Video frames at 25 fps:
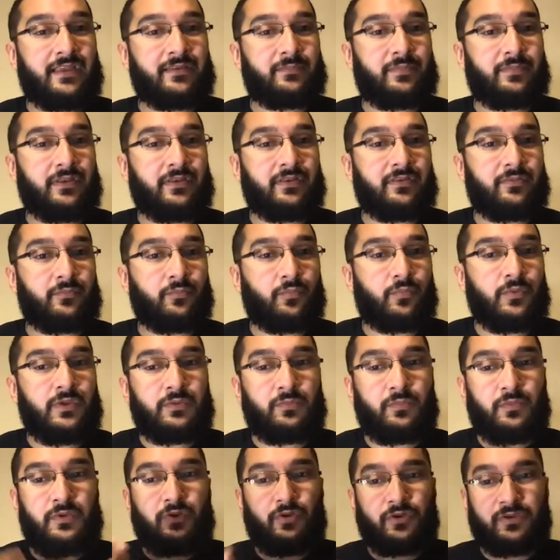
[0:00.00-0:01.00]
But
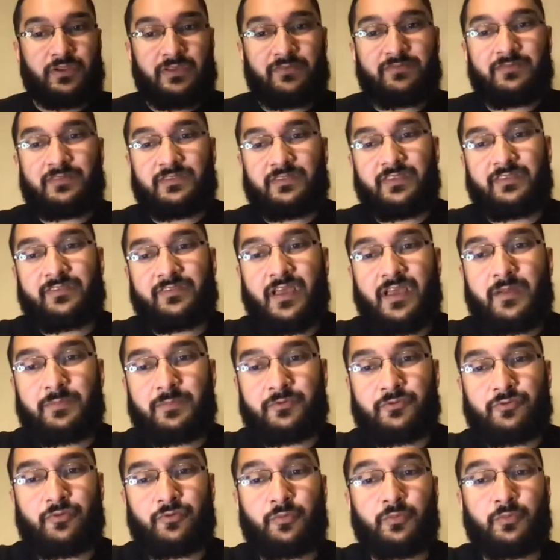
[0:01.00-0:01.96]
we are given this opportunity,